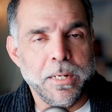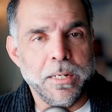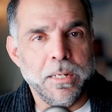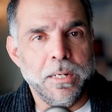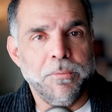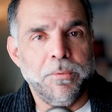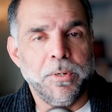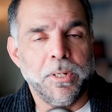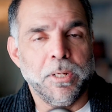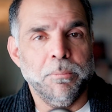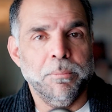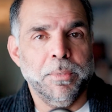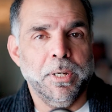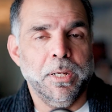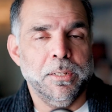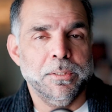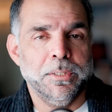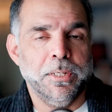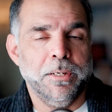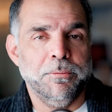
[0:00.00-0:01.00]
different
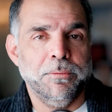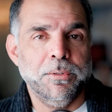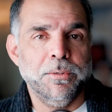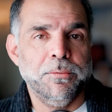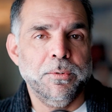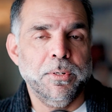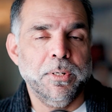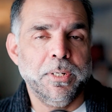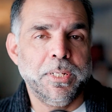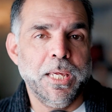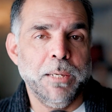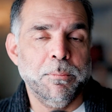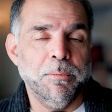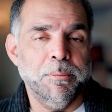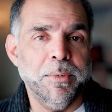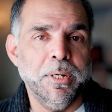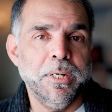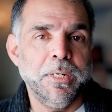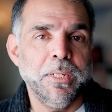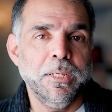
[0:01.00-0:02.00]
compilers have different
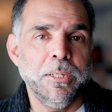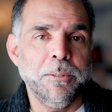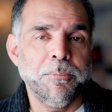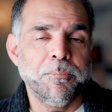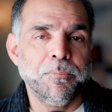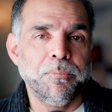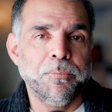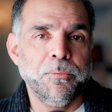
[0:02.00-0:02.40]
capability